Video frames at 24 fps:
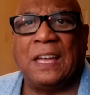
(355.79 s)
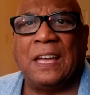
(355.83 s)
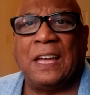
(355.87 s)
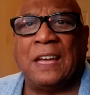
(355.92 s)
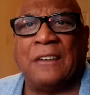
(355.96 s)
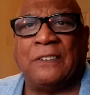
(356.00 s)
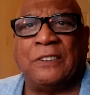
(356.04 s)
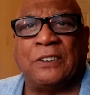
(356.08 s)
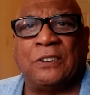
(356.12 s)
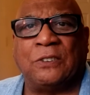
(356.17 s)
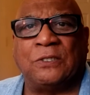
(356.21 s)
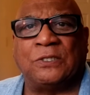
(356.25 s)

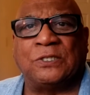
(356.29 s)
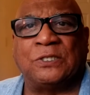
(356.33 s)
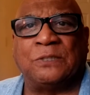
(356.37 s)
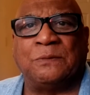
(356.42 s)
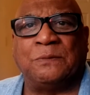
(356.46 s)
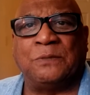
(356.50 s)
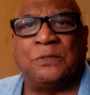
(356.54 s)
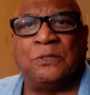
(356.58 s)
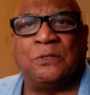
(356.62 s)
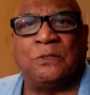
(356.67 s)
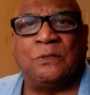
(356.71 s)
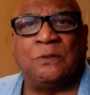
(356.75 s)
Have I got some
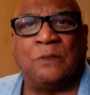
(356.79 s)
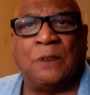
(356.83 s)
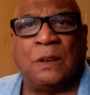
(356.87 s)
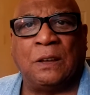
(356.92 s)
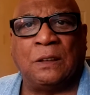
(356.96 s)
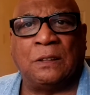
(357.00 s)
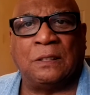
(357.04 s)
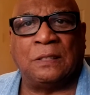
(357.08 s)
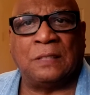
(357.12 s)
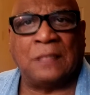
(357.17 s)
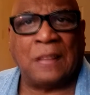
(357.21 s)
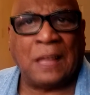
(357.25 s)

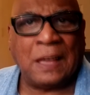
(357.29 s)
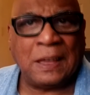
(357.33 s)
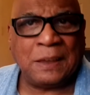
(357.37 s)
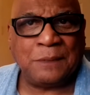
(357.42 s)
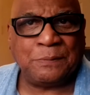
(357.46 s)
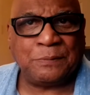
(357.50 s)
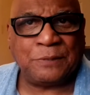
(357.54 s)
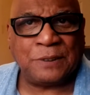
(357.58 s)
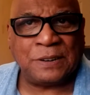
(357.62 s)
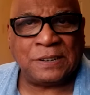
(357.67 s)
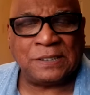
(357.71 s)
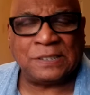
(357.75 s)
new
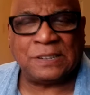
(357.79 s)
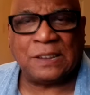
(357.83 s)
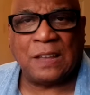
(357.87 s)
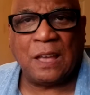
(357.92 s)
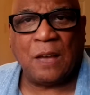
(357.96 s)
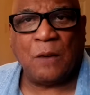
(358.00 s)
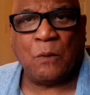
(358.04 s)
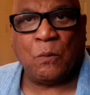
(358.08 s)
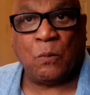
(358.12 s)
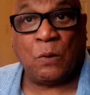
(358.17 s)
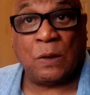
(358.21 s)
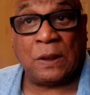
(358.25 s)
libraries?
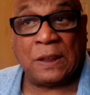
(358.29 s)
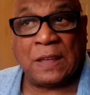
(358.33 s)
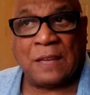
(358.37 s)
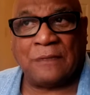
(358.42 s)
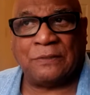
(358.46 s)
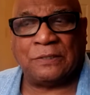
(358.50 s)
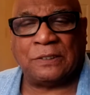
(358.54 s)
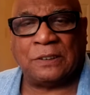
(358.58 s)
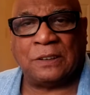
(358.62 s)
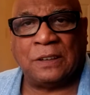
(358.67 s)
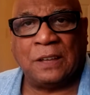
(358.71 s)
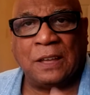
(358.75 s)

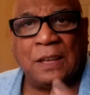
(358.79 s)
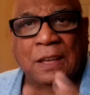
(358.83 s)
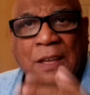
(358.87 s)
Whatever.